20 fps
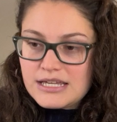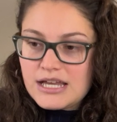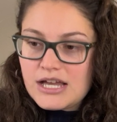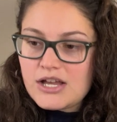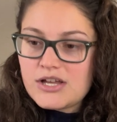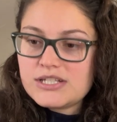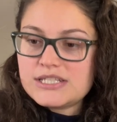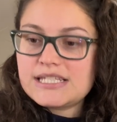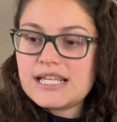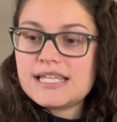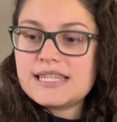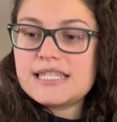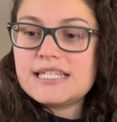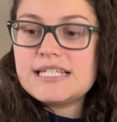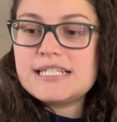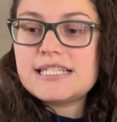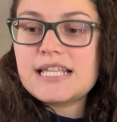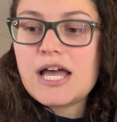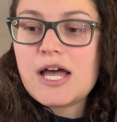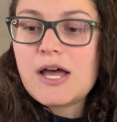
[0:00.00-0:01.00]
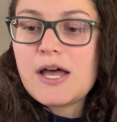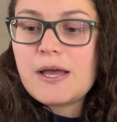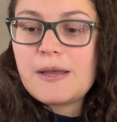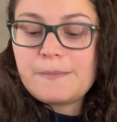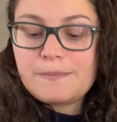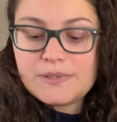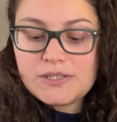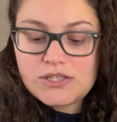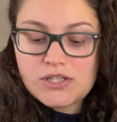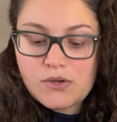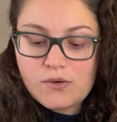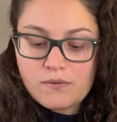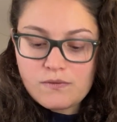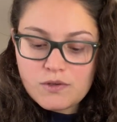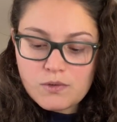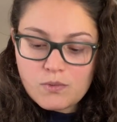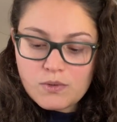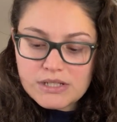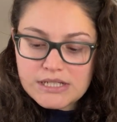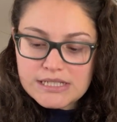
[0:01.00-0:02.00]
I'll set these up. So if
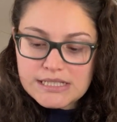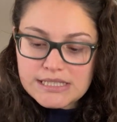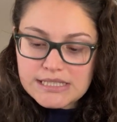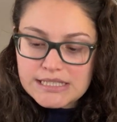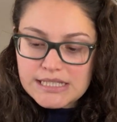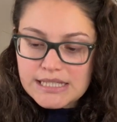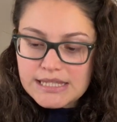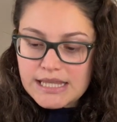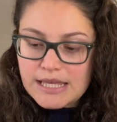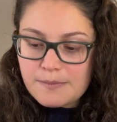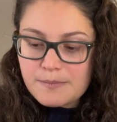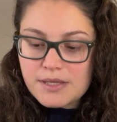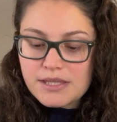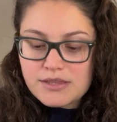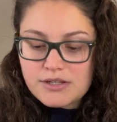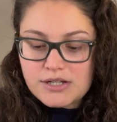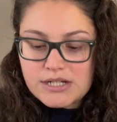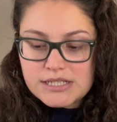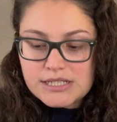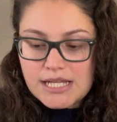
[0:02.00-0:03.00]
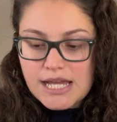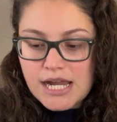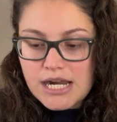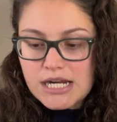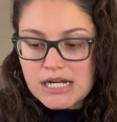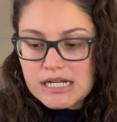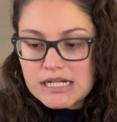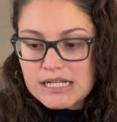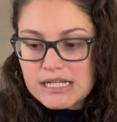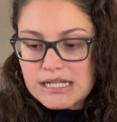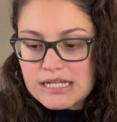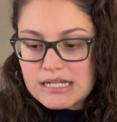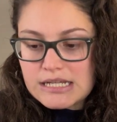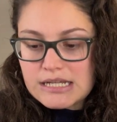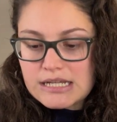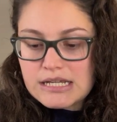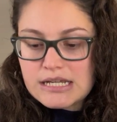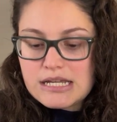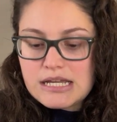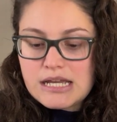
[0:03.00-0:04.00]
you want to see them in their
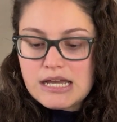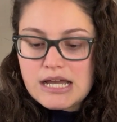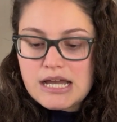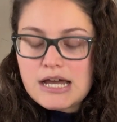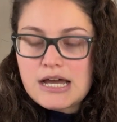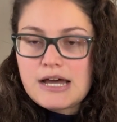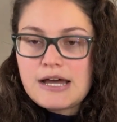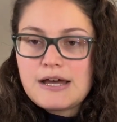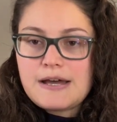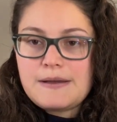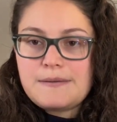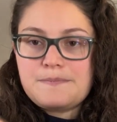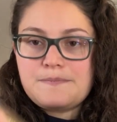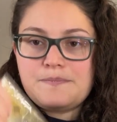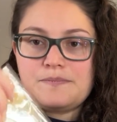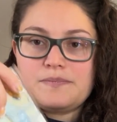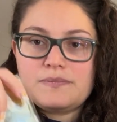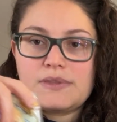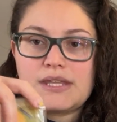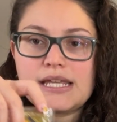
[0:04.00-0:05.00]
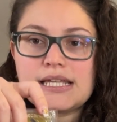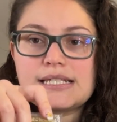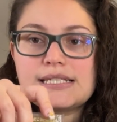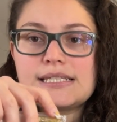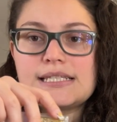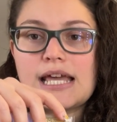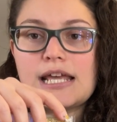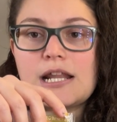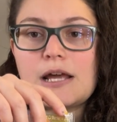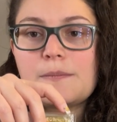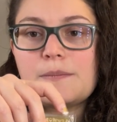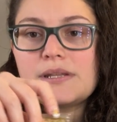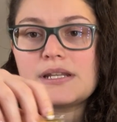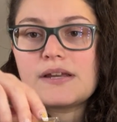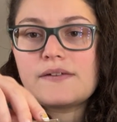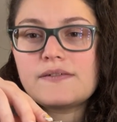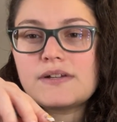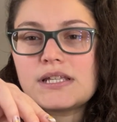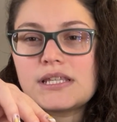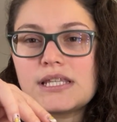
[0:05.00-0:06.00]
entirety, um, like set up and
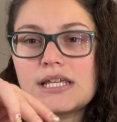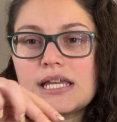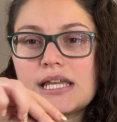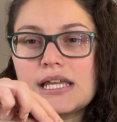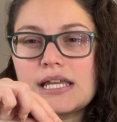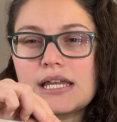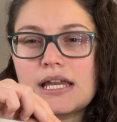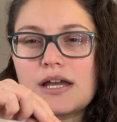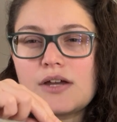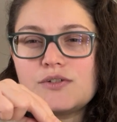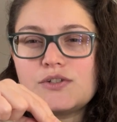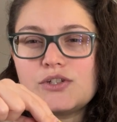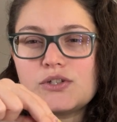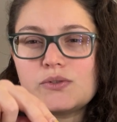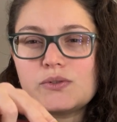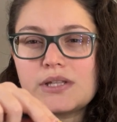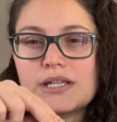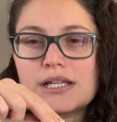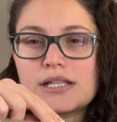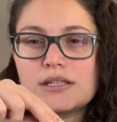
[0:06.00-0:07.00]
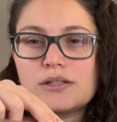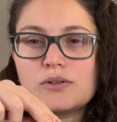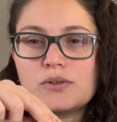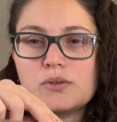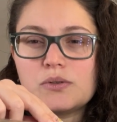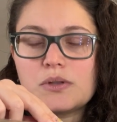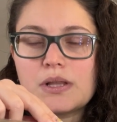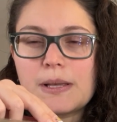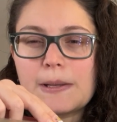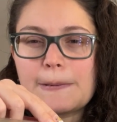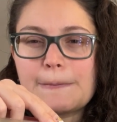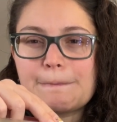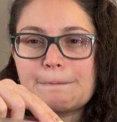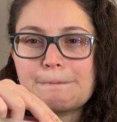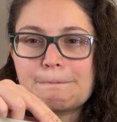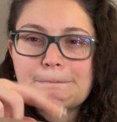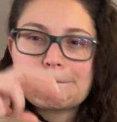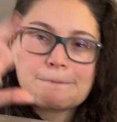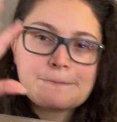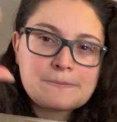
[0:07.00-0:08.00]
everything, I'll do like a little,
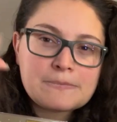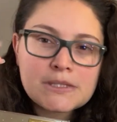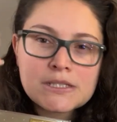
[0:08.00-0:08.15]
um,